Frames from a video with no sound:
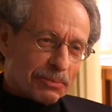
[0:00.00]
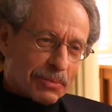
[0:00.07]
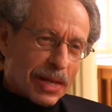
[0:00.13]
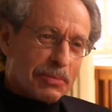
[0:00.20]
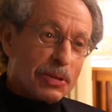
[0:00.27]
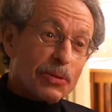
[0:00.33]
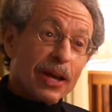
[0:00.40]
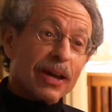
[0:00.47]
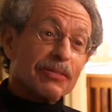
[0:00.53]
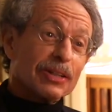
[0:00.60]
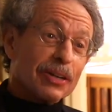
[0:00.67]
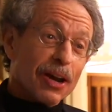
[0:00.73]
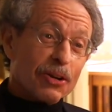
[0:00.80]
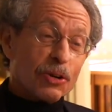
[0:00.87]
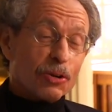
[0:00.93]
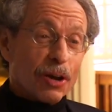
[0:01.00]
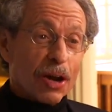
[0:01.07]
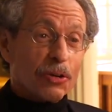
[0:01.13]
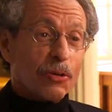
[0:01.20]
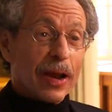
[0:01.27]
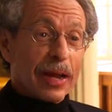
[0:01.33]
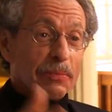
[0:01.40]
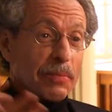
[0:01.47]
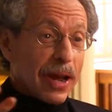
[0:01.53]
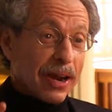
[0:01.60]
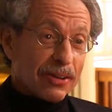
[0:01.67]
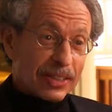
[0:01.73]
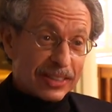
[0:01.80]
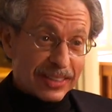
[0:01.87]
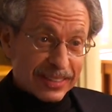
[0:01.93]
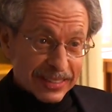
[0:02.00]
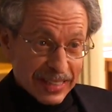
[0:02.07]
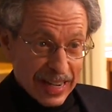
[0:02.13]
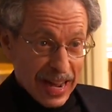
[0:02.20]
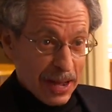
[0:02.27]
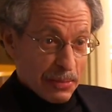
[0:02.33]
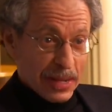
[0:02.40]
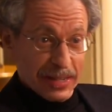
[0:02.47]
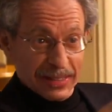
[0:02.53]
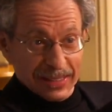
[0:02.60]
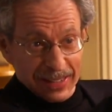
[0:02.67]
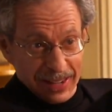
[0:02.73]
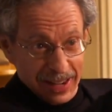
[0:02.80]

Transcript: Maybe we have a grandparent in common,